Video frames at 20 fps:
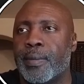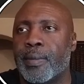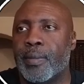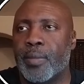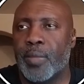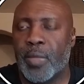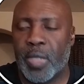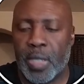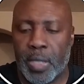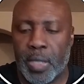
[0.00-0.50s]

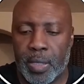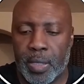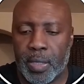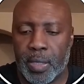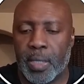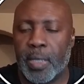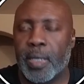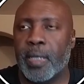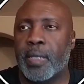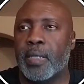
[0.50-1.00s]
paste
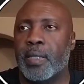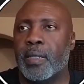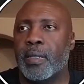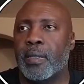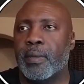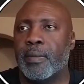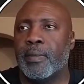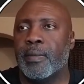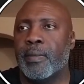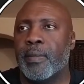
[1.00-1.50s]
that,
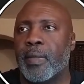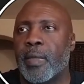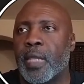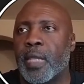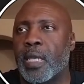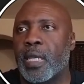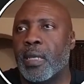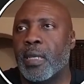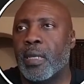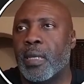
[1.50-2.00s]

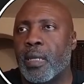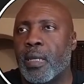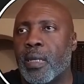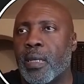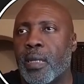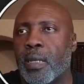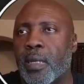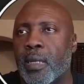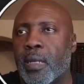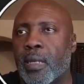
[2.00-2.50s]

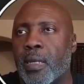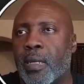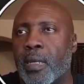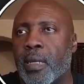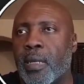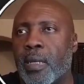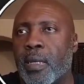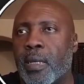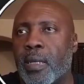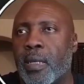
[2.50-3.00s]

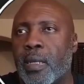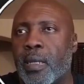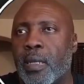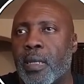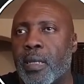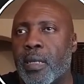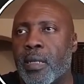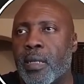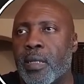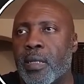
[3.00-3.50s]
and
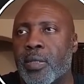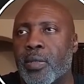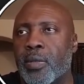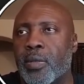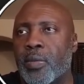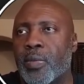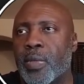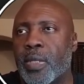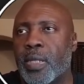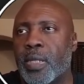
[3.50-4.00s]
let's
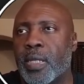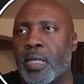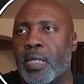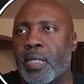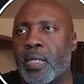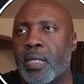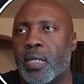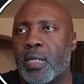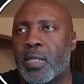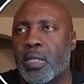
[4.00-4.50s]
copy that
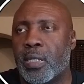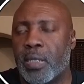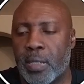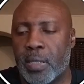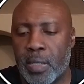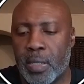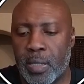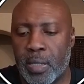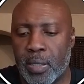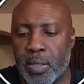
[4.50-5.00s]
section
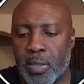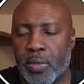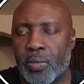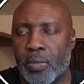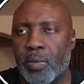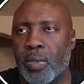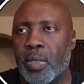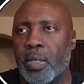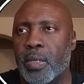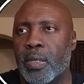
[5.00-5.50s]
there as
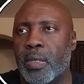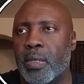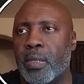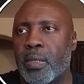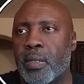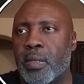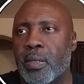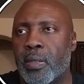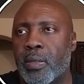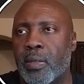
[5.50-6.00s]
well,
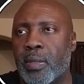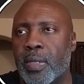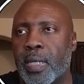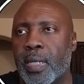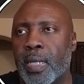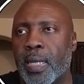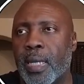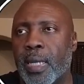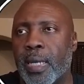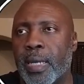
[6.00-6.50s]
or that
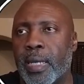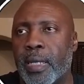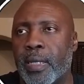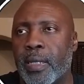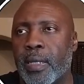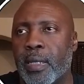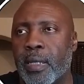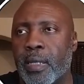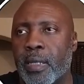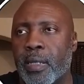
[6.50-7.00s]
line
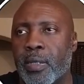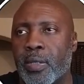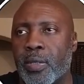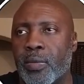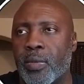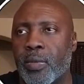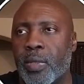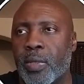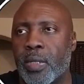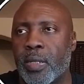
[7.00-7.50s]
there as
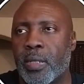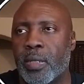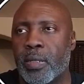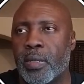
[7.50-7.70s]
well.